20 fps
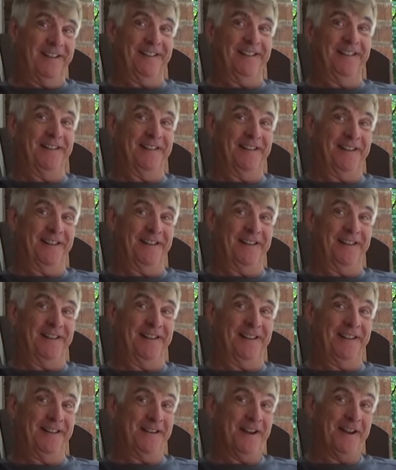uh,
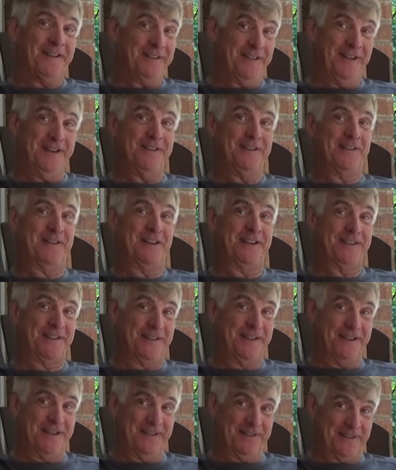in
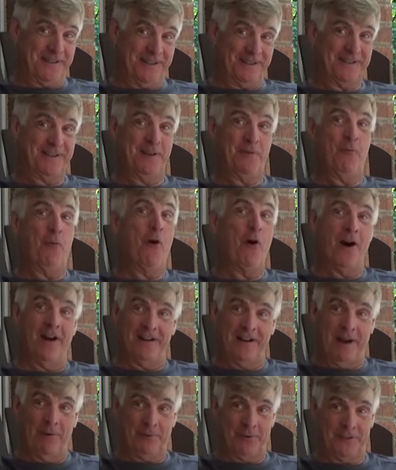1960 and 61,
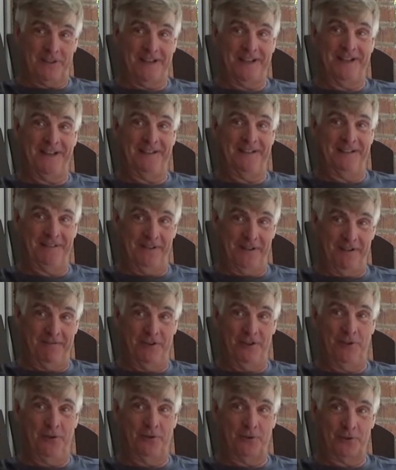I was 10,
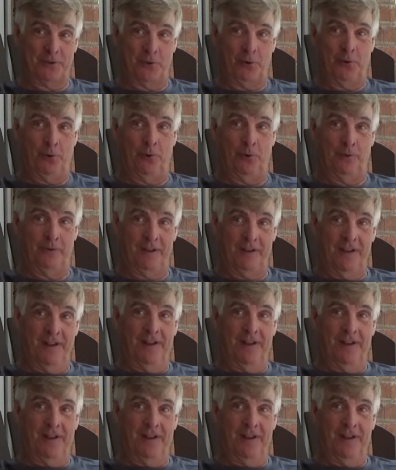11 years old